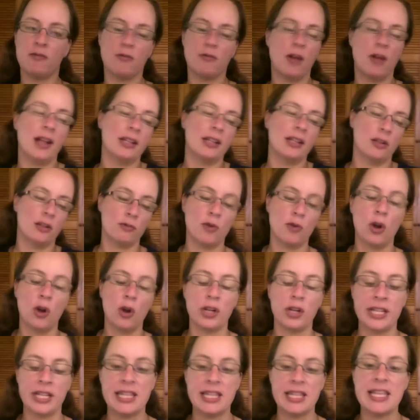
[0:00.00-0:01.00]
rightly or
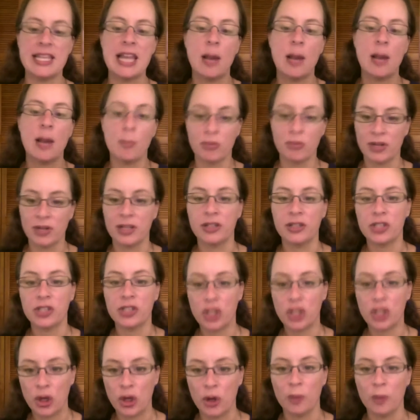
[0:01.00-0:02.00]
wrongly, the umbrella
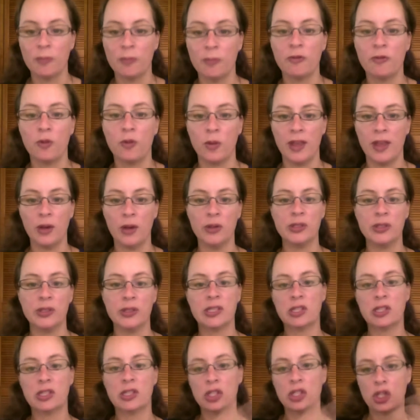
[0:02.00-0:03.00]
term for
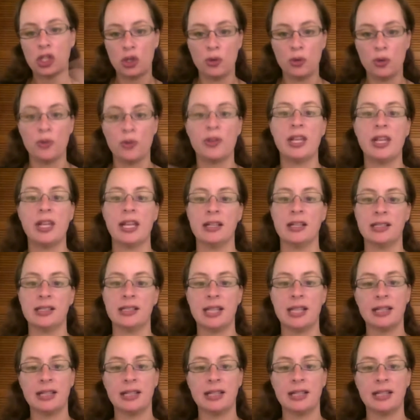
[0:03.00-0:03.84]
those two things,